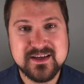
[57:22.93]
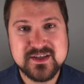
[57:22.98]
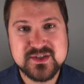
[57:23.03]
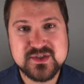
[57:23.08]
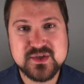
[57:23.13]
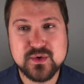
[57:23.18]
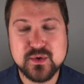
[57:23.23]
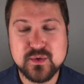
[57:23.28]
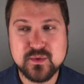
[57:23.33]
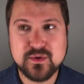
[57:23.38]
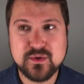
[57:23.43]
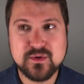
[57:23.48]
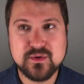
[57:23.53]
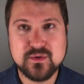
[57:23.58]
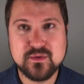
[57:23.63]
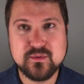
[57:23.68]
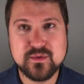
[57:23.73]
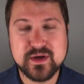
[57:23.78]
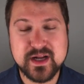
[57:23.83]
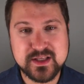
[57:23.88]
So
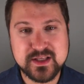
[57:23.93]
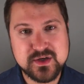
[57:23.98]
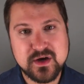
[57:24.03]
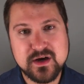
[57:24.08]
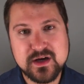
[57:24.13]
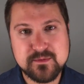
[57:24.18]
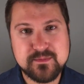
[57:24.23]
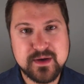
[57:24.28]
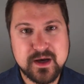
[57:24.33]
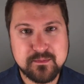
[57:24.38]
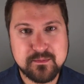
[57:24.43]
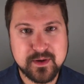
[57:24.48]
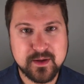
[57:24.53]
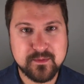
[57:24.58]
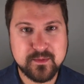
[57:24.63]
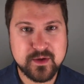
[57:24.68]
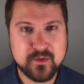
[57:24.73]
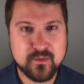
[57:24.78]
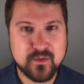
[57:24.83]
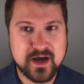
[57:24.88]
when I talk about
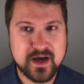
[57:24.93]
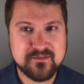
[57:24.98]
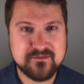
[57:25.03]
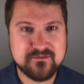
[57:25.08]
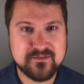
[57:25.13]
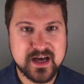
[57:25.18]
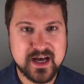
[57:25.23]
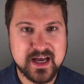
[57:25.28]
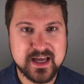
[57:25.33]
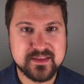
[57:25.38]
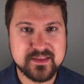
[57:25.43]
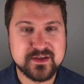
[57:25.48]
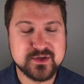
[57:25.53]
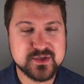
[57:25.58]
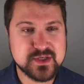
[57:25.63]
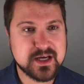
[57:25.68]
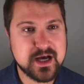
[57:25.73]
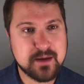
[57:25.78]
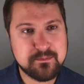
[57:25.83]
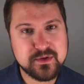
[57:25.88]
public Wi-Fi,
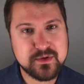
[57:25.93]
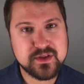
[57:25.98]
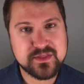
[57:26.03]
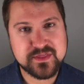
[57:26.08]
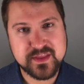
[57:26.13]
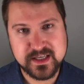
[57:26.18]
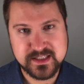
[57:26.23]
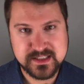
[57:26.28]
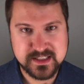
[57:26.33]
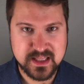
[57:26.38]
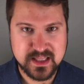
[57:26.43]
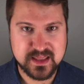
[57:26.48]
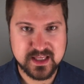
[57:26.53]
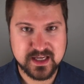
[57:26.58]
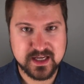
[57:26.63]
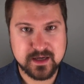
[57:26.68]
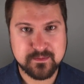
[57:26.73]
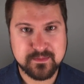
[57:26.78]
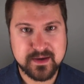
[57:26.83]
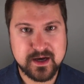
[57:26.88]
there's a couple of things to
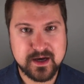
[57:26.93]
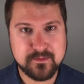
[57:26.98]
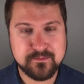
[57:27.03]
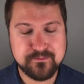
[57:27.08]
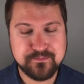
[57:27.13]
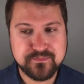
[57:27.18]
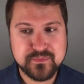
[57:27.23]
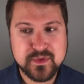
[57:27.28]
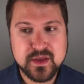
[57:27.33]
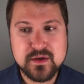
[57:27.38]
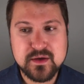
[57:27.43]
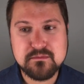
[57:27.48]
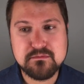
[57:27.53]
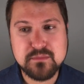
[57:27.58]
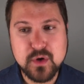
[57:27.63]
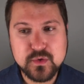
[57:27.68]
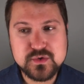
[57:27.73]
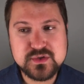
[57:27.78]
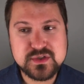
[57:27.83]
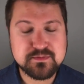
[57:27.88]
think about.
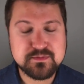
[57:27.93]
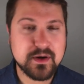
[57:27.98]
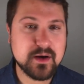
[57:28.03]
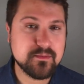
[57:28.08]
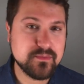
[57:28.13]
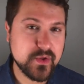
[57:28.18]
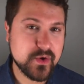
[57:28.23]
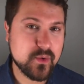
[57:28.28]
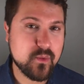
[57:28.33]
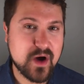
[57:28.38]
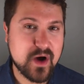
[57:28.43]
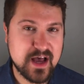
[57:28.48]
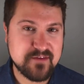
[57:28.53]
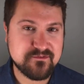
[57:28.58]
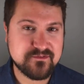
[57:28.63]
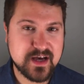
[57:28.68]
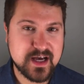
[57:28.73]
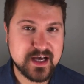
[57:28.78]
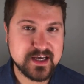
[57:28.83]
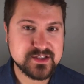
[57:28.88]
Most public
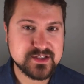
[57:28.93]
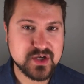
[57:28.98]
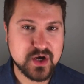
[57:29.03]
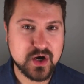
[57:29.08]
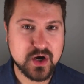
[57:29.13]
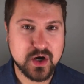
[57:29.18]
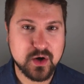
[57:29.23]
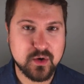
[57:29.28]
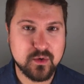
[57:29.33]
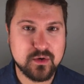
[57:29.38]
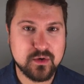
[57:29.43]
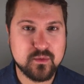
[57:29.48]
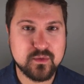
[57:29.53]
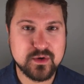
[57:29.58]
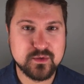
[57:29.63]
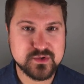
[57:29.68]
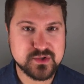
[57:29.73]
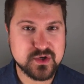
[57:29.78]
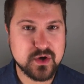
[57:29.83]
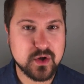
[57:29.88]
Wi-Fis are
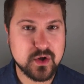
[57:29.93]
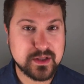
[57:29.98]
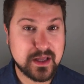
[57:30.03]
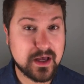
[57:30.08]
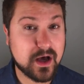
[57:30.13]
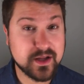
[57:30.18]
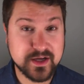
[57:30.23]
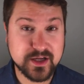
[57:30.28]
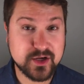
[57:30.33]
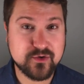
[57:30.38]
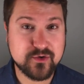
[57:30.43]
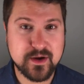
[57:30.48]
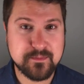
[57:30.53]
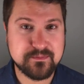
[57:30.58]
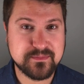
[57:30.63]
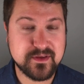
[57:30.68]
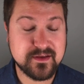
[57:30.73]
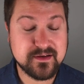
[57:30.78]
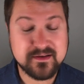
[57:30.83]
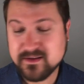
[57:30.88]
what's called
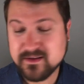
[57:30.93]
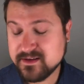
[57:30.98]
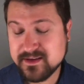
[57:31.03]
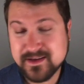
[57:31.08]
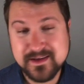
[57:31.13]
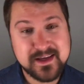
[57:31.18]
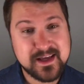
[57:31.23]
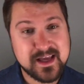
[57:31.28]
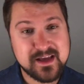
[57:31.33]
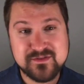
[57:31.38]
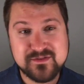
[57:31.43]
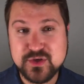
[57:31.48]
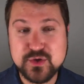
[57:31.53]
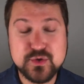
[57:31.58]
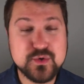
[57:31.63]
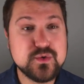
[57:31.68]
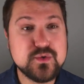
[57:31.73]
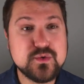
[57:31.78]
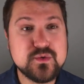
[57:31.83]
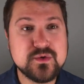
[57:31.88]
unencrypted. If
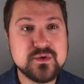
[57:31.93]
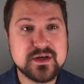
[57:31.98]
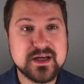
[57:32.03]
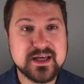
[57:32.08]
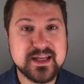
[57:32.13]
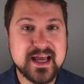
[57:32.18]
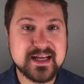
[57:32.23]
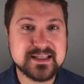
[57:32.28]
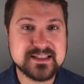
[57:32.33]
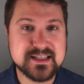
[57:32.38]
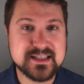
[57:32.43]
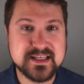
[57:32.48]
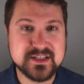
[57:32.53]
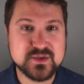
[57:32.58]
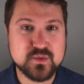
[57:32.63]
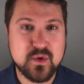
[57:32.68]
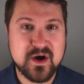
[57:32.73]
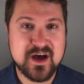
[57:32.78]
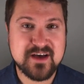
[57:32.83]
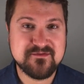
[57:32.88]
you connect to
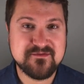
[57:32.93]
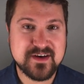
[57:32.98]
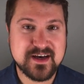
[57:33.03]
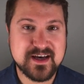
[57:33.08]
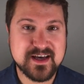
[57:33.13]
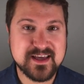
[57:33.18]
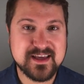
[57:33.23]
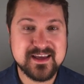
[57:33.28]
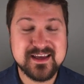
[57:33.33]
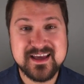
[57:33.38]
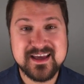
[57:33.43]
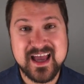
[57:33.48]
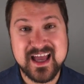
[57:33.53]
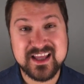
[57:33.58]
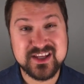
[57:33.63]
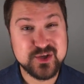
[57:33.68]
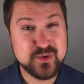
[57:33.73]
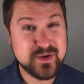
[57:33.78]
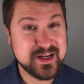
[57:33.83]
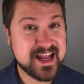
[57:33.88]
this Wi-Fi
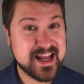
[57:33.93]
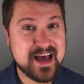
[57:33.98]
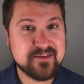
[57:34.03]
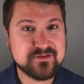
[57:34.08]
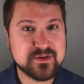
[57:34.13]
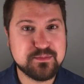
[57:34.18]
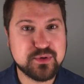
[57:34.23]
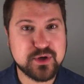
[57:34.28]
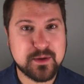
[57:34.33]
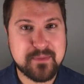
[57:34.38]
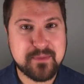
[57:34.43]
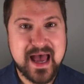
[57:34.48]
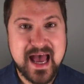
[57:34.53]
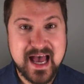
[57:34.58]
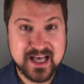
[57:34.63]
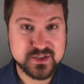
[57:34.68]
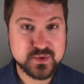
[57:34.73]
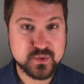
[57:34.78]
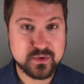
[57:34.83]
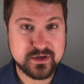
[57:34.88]
and you didn't have to put a
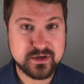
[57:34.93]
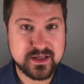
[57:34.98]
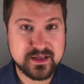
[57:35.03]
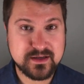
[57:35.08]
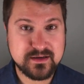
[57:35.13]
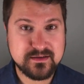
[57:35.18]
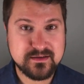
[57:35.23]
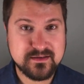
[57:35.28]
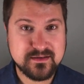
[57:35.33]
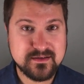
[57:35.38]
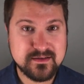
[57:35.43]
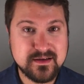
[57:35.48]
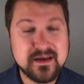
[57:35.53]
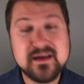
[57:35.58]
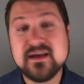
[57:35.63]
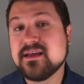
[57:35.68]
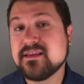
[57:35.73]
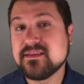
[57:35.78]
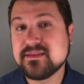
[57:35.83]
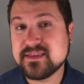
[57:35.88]
password in,
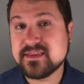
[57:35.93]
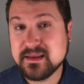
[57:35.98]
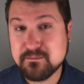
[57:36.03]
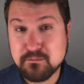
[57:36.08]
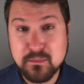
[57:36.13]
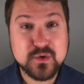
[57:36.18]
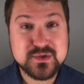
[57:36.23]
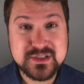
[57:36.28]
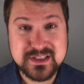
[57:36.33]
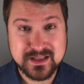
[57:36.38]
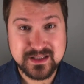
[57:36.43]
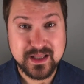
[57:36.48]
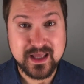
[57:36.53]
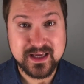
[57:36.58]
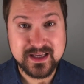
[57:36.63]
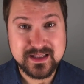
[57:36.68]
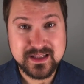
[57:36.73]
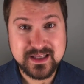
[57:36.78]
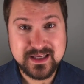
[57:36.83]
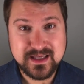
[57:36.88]
then most
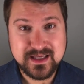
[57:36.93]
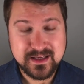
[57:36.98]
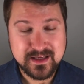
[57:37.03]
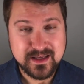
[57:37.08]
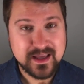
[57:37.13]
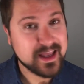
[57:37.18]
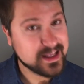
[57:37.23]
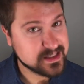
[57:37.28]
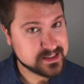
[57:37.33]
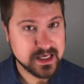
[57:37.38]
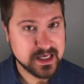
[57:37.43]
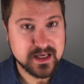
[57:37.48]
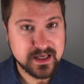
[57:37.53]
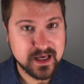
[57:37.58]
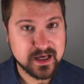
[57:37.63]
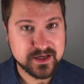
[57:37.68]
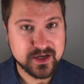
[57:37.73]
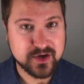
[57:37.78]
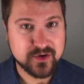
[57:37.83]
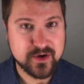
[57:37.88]
likely it's
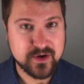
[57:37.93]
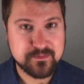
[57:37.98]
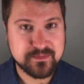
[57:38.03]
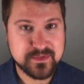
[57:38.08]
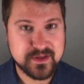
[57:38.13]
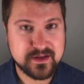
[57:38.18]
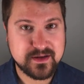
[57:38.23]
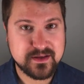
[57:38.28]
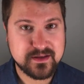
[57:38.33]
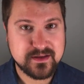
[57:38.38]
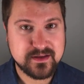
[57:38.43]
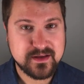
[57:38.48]
unencrypted.